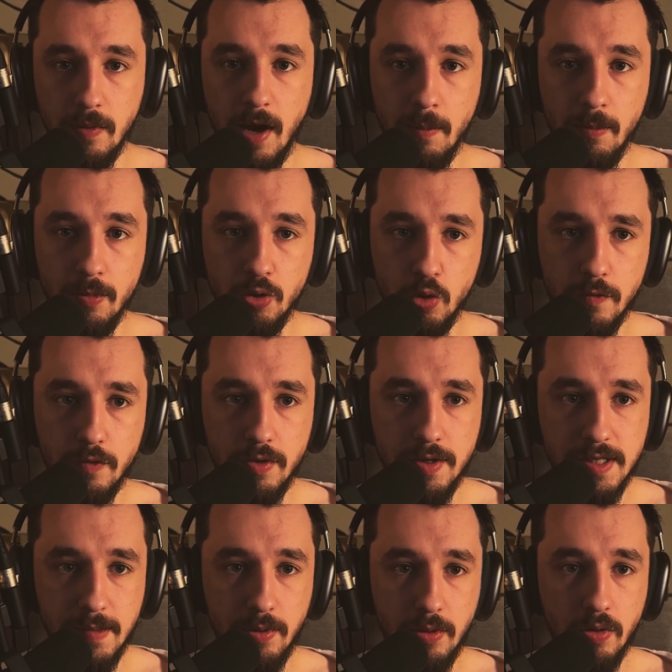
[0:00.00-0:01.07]
outmaneuver
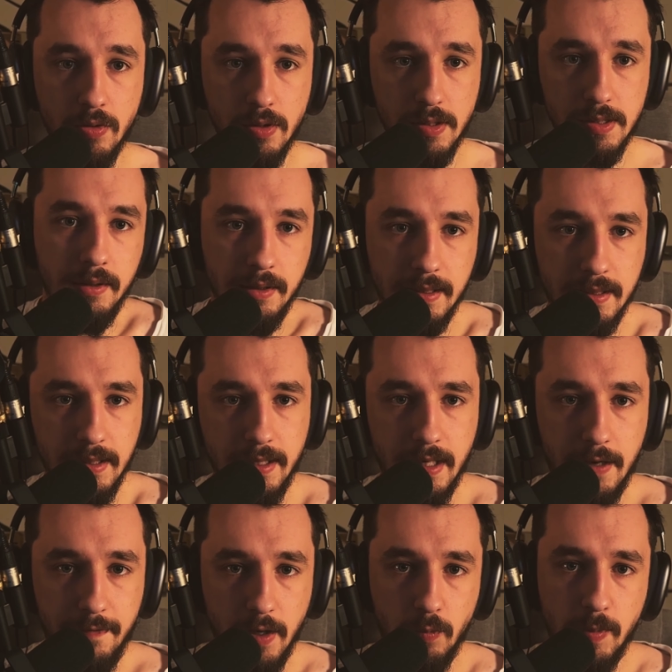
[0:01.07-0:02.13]
his opponents. He can
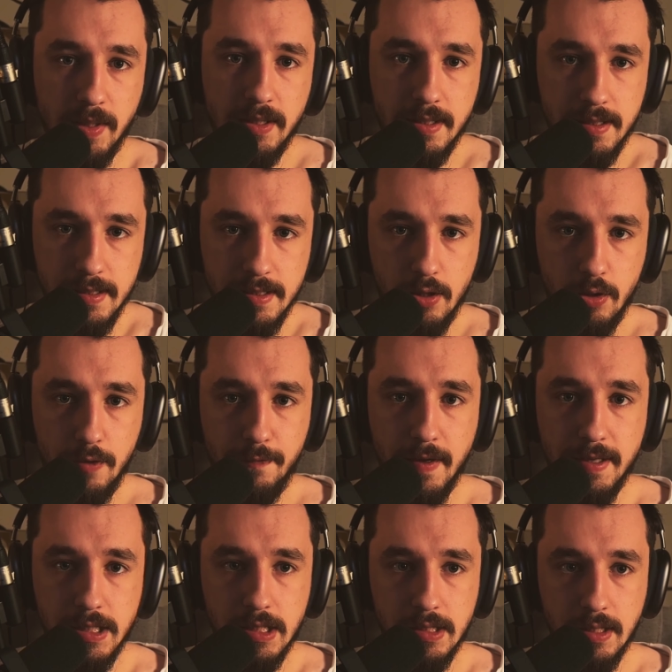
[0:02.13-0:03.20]
identify weaknesses in their
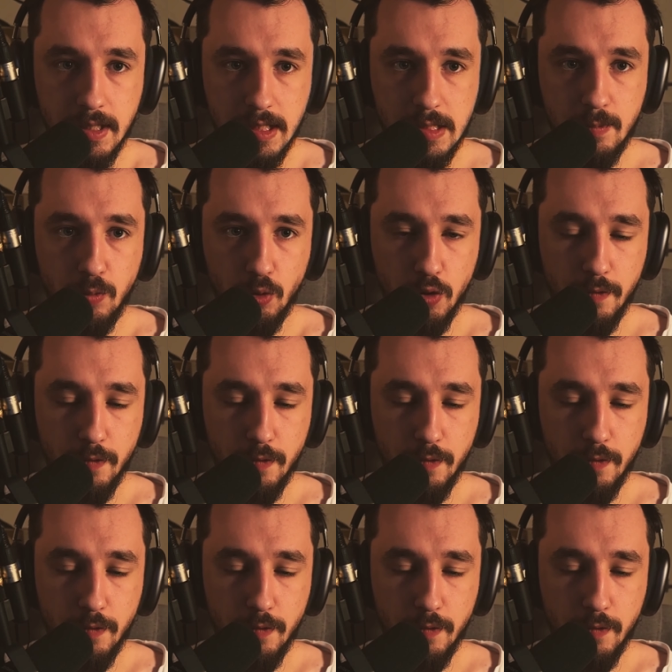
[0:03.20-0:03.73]
defenses, exploit their